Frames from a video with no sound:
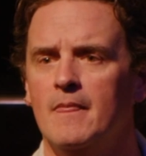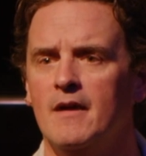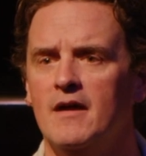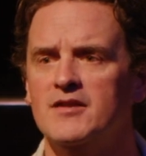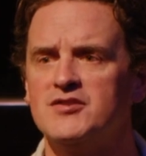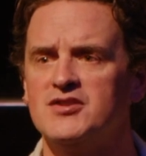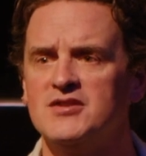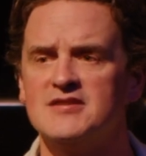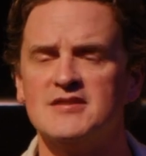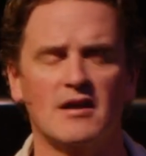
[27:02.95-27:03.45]

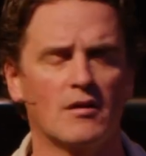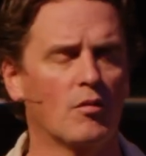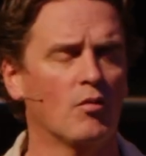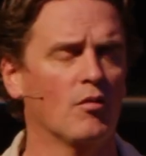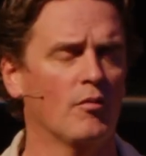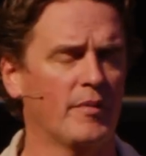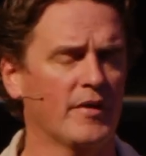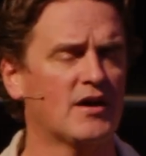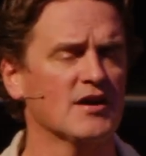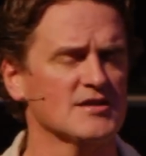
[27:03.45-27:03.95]
And she said,
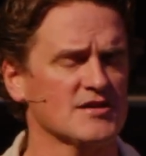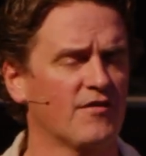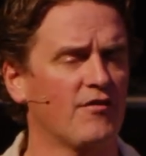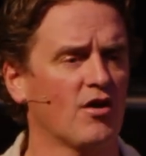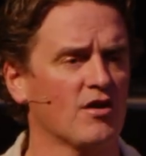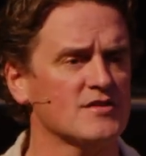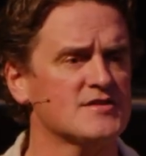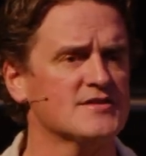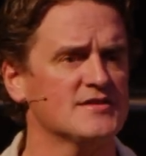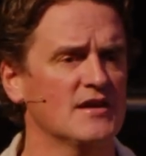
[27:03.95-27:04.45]
well, because of
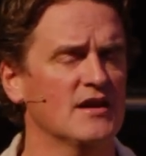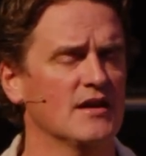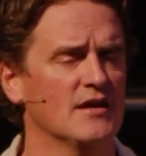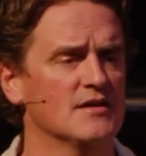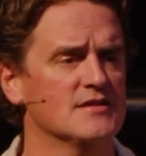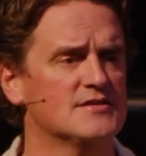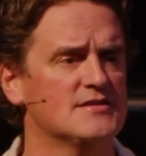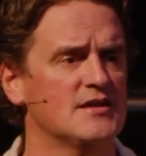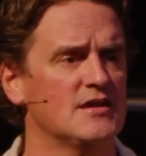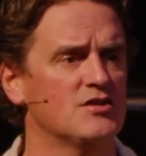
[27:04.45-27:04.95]
our
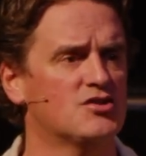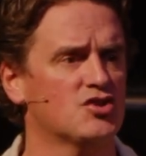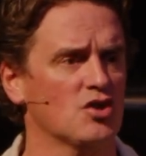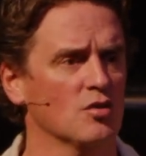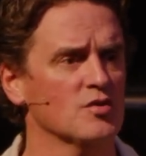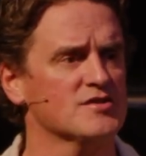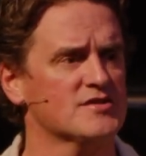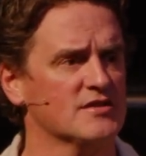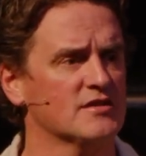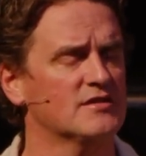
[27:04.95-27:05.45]
sins, he
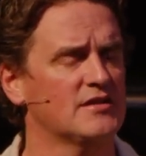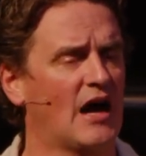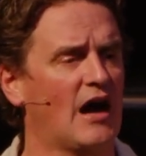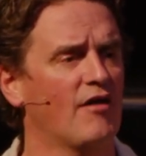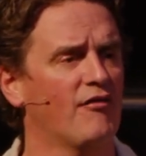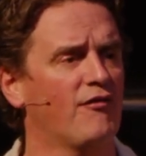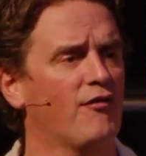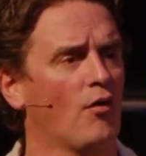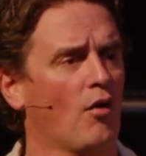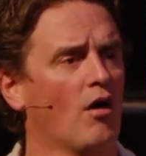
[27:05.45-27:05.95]
chose to
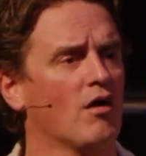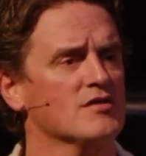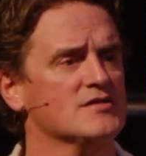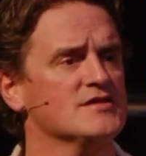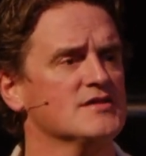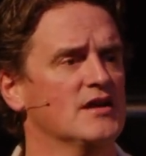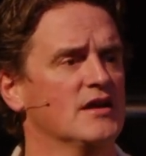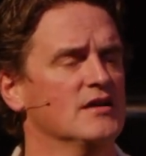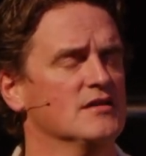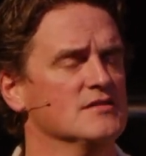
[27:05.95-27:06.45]
die for our
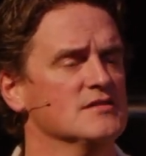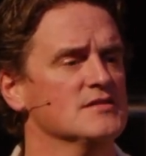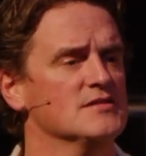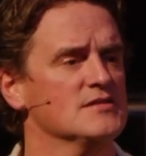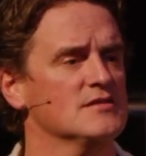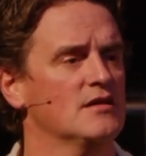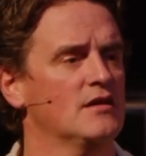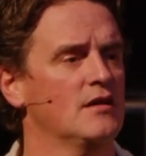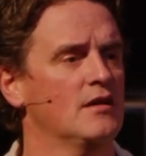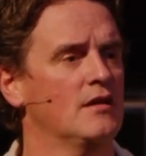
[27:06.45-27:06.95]

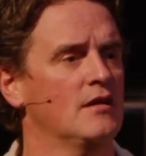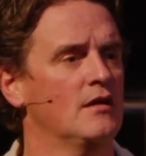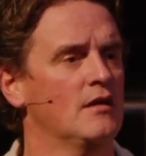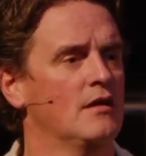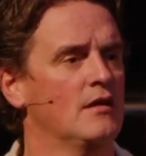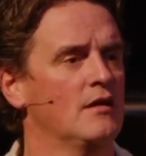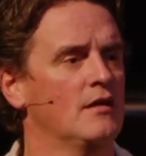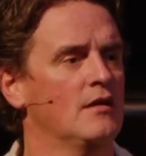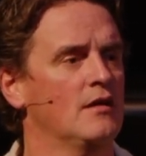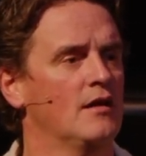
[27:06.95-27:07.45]
sins.
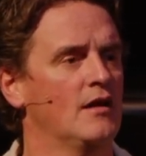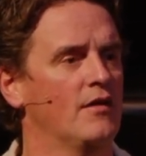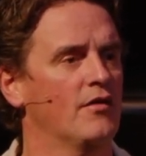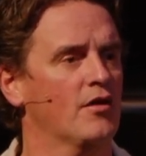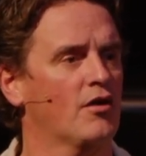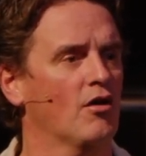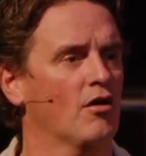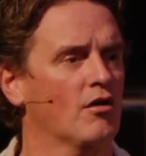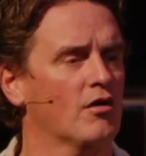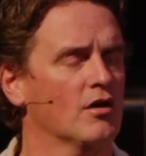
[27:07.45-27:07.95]
And
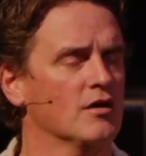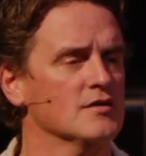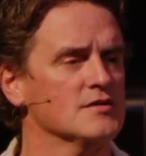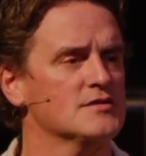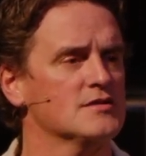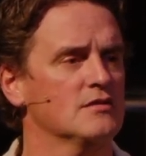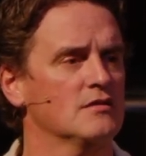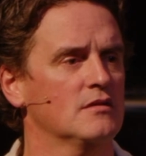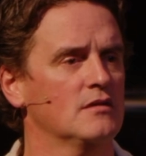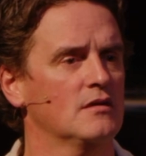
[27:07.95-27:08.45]
the girl
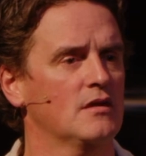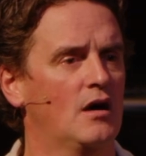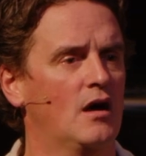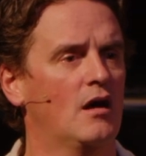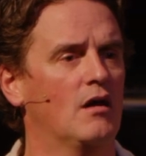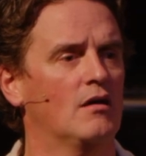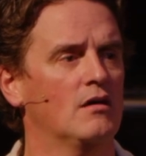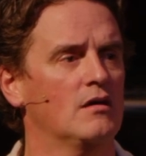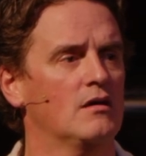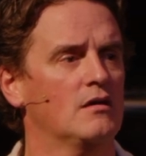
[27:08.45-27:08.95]
goes,
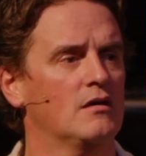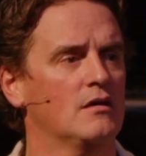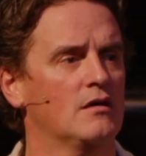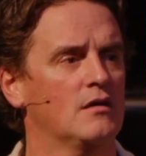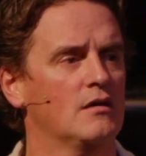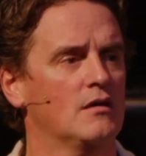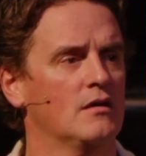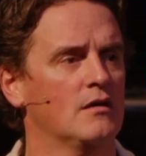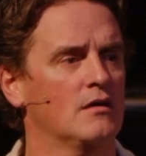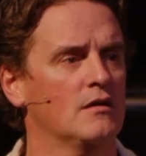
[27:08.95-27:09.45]
oh,
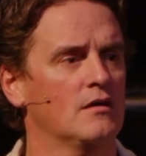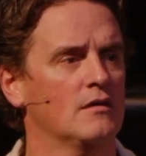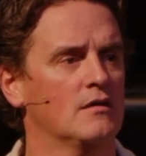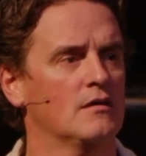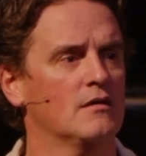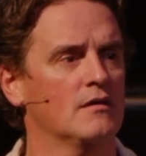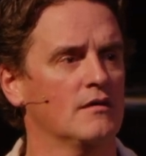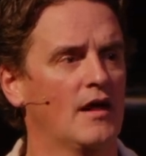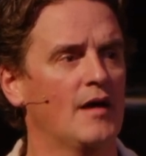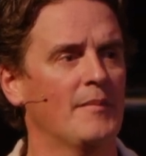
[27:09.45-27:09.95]

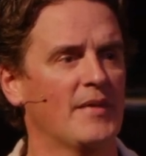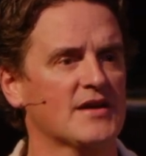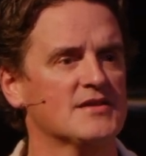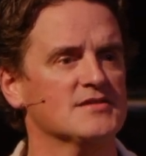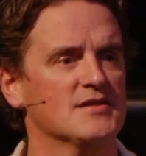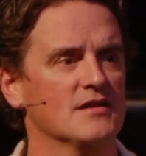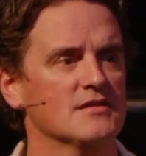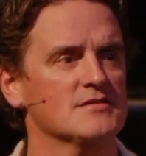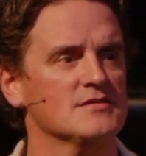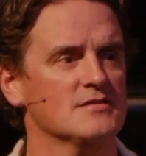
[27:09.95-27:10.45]
that makes
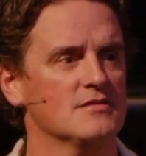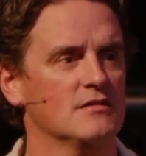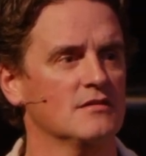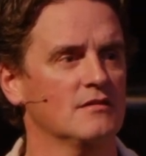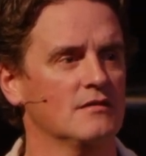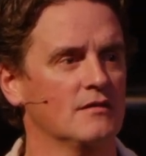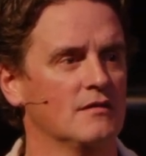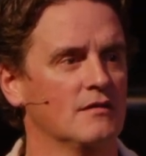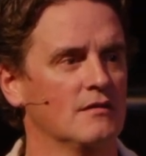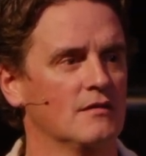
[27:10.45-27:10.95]
sense.
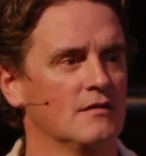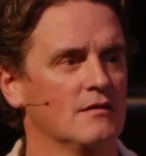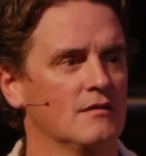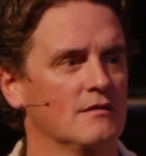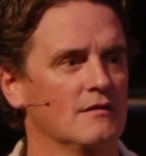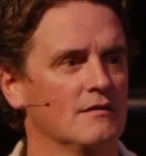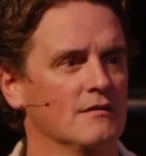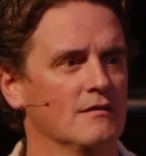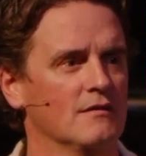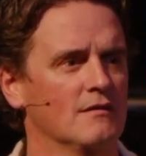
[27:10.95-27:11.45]

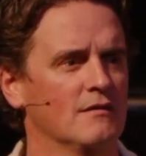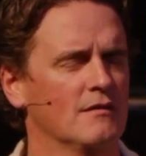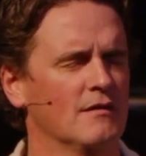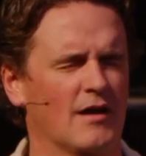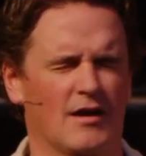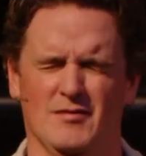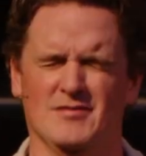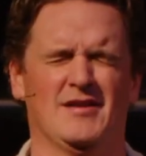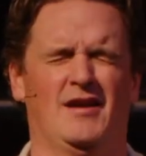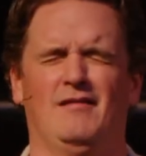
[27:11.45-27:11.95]

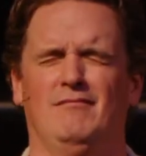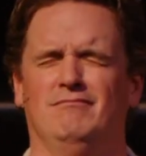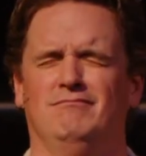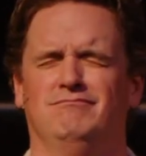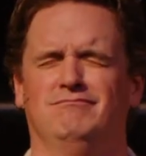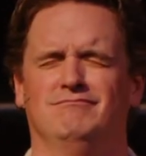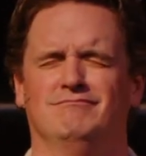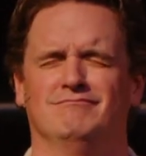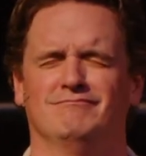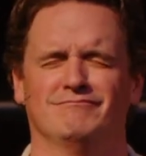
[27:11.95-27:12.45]
And I was like,
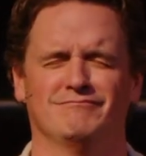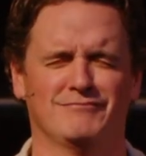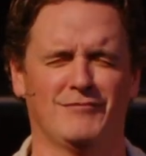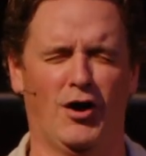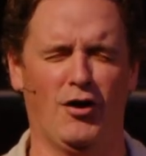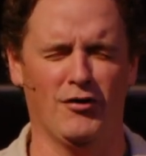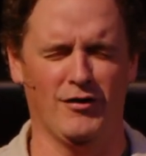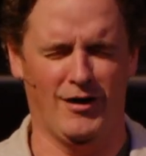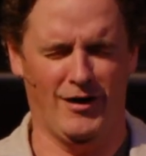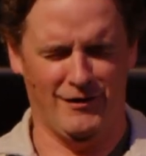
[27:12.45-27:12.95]

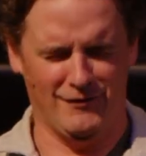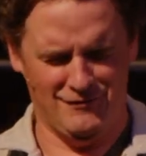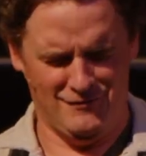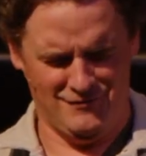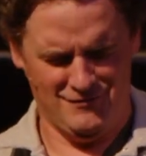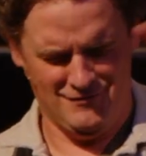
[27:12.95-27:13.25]
hold on.